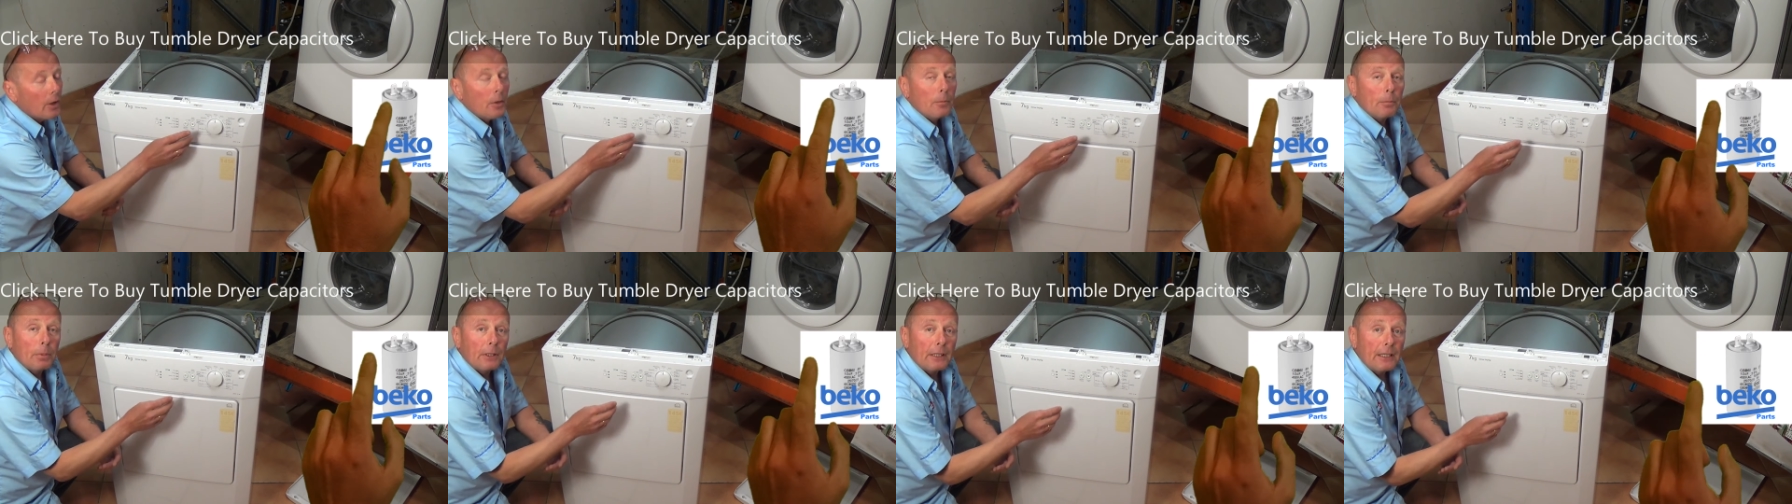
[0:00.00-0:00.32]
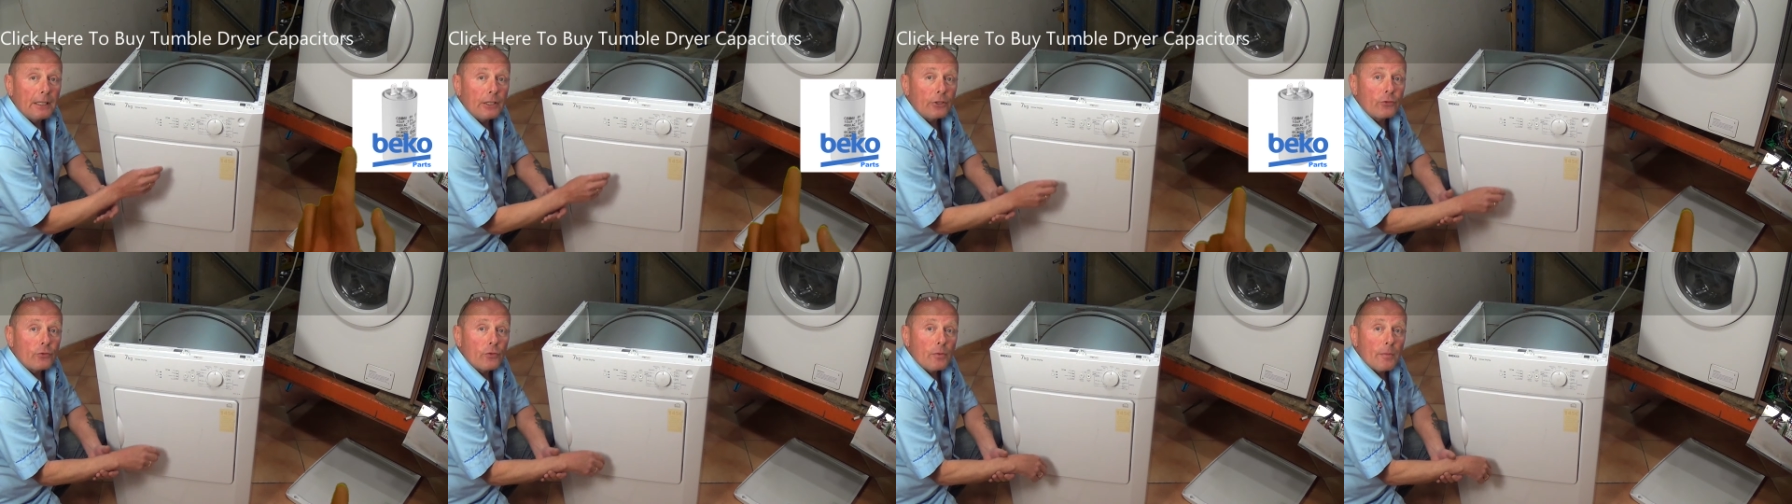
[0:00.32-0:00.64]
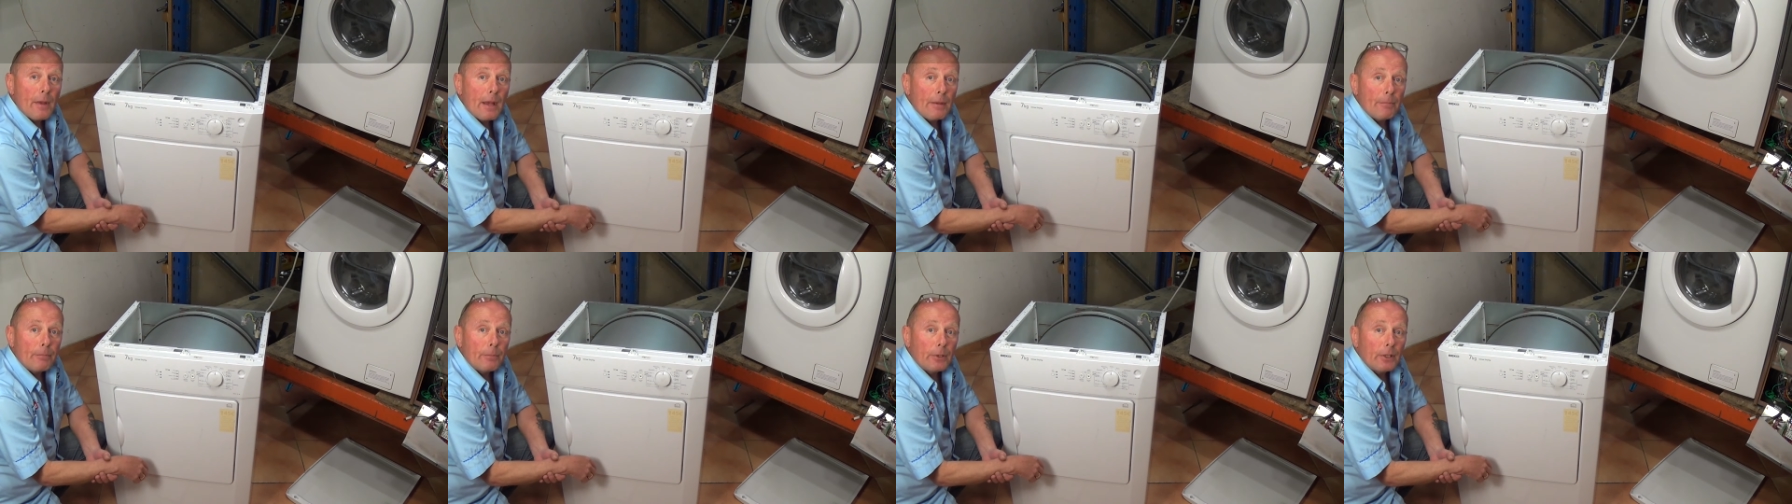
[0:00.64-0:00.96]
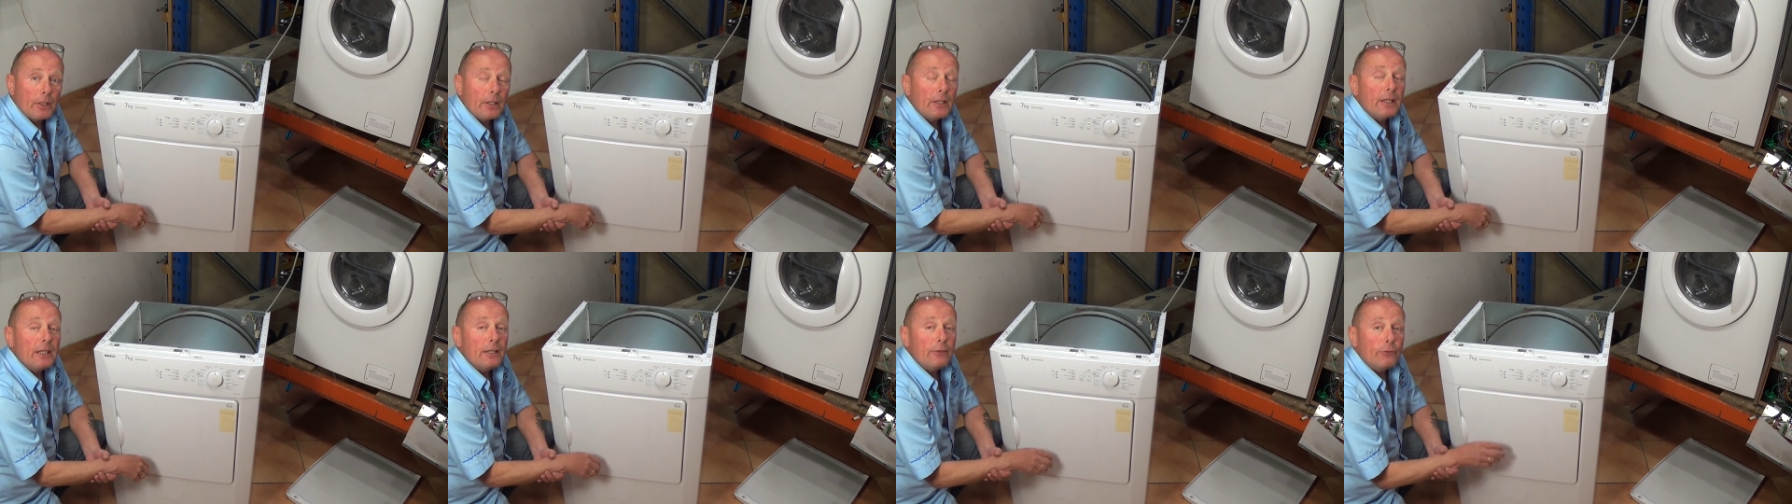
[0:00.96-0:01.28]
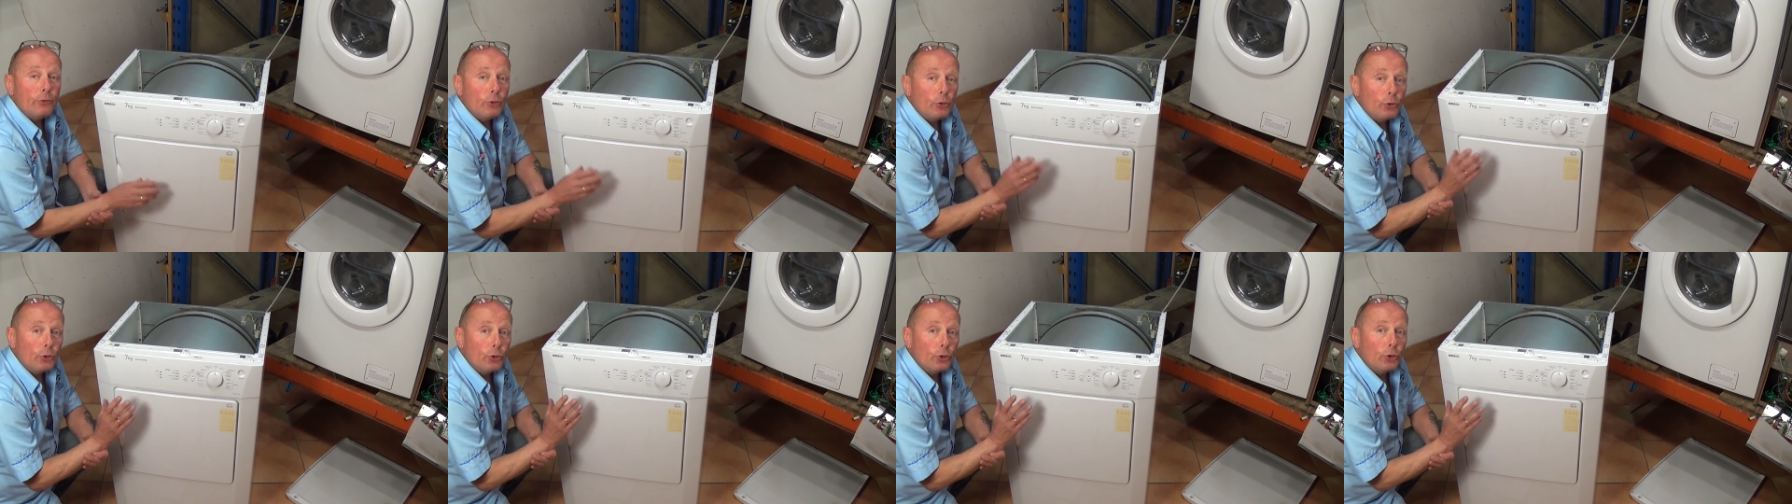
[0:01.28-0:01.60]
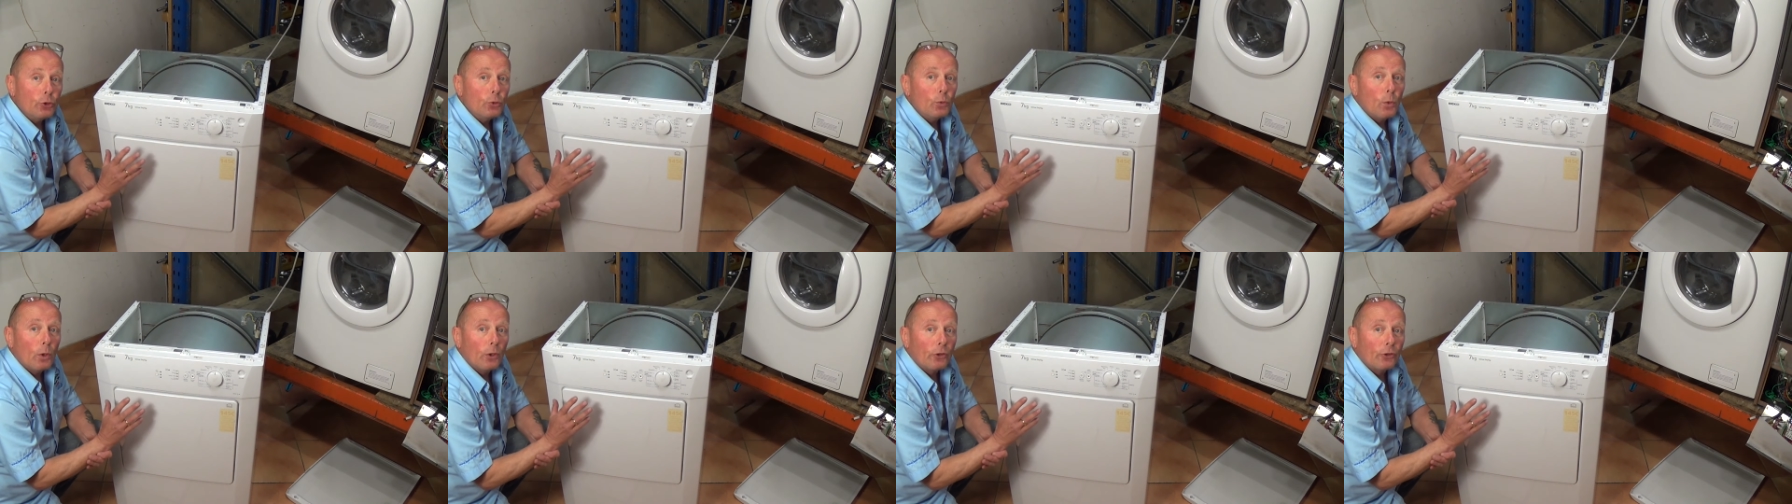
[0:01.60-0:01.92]
Please remember, if you
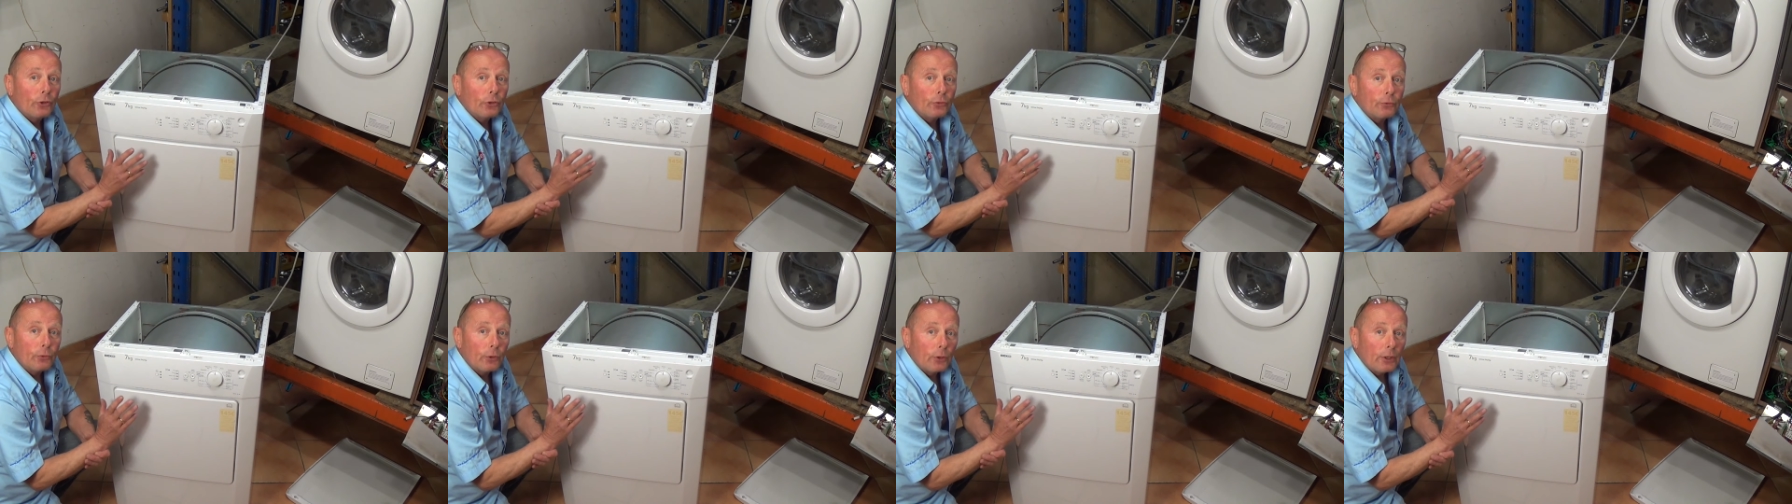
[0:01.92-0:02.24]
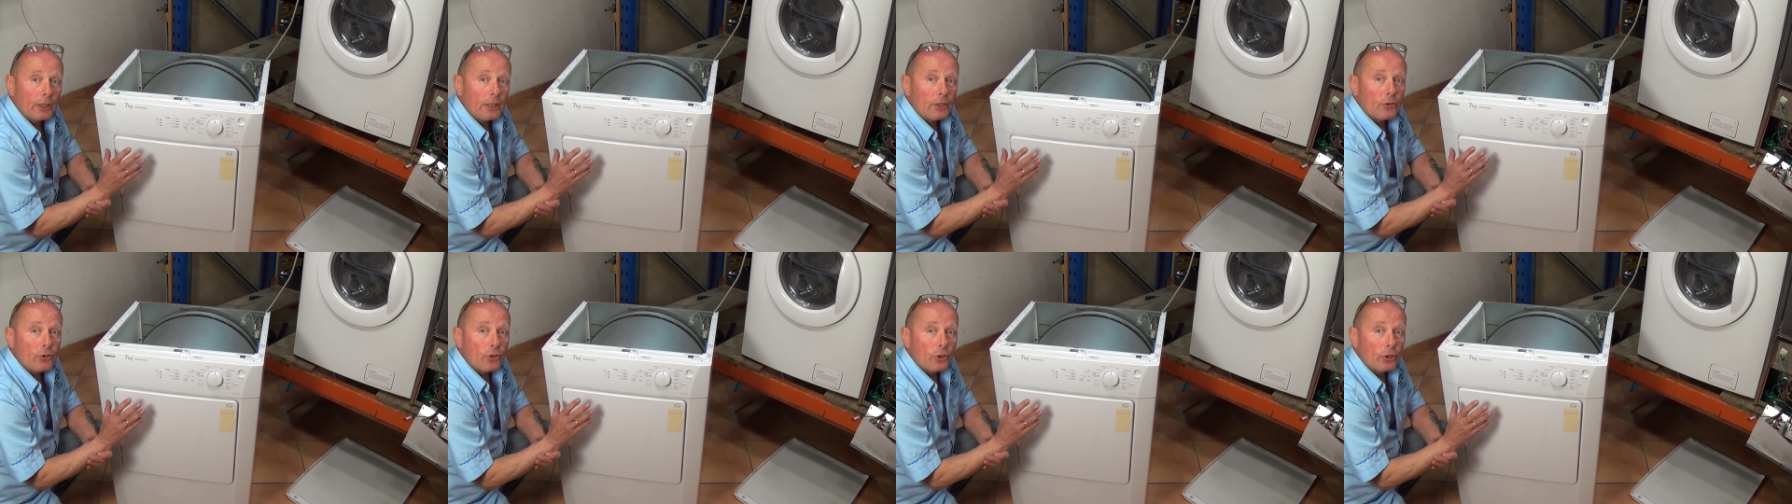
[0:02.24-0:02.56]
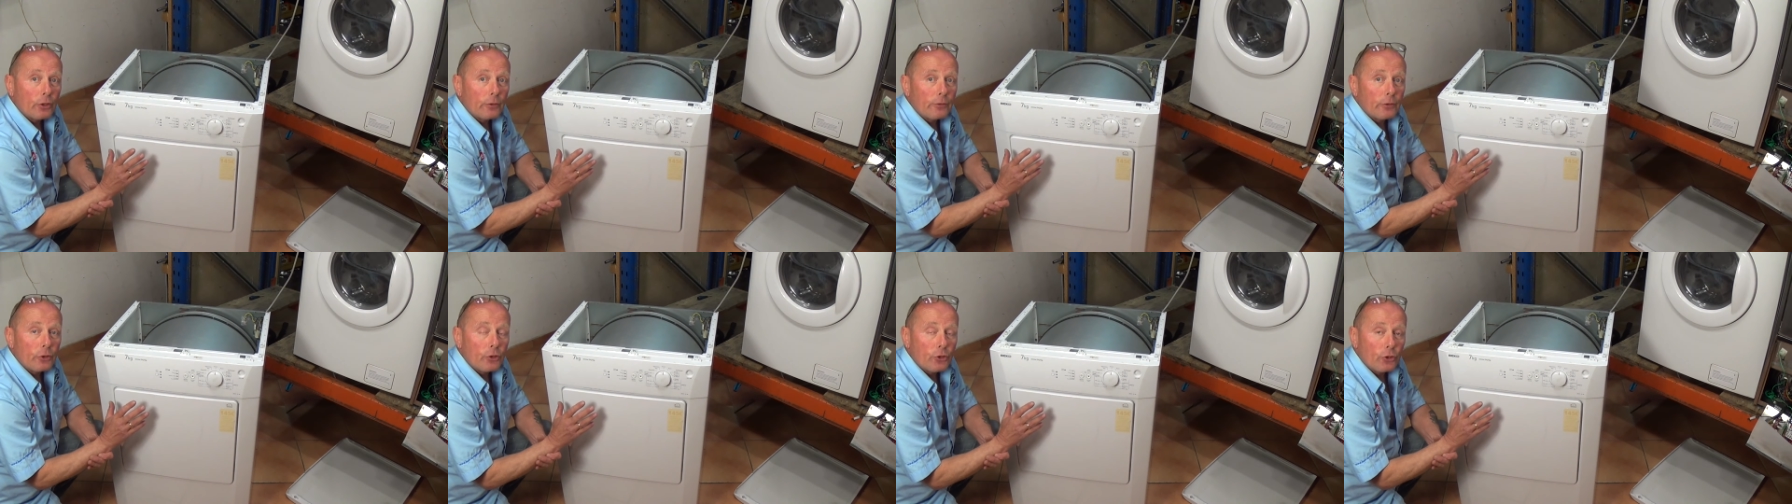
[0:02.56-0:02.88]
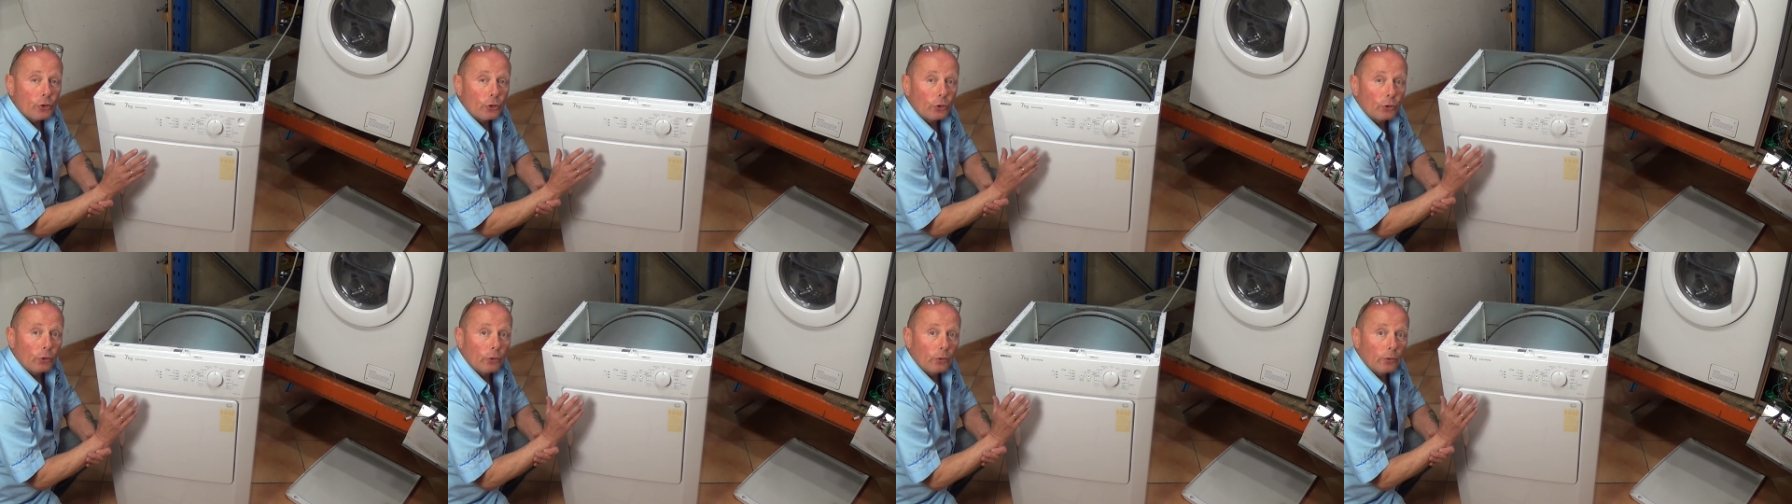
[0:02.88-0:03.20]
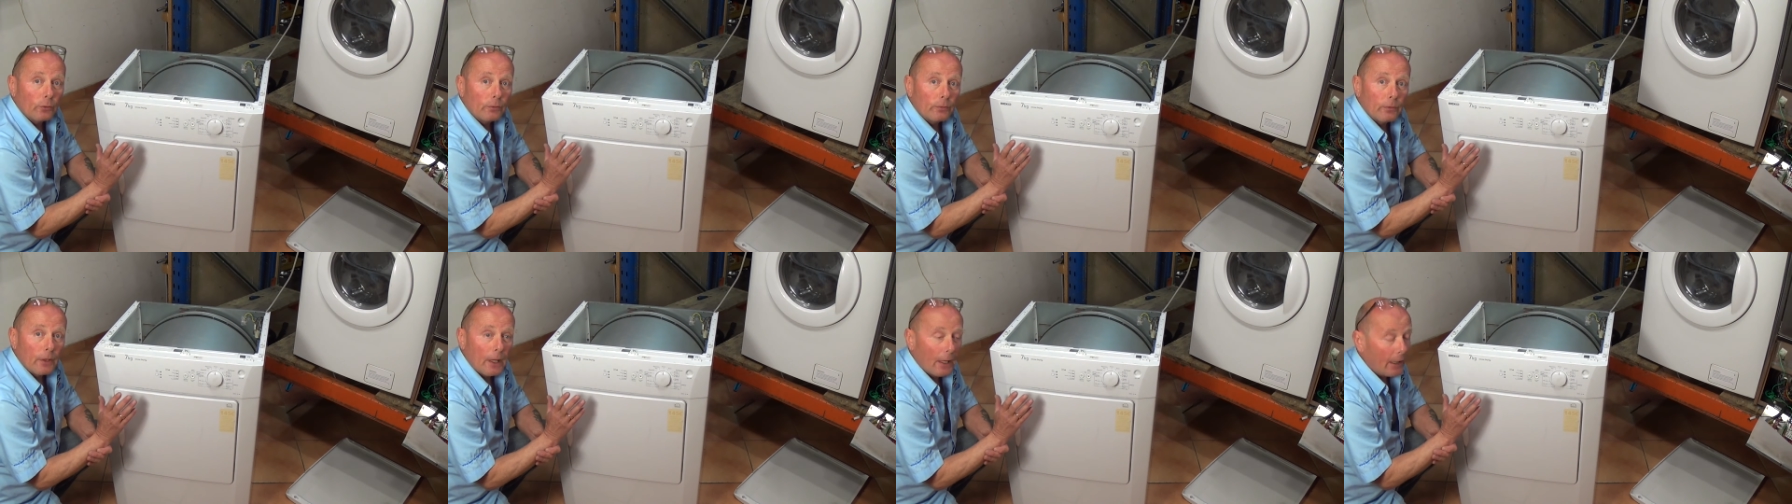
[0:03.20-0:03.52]
do want to fully service your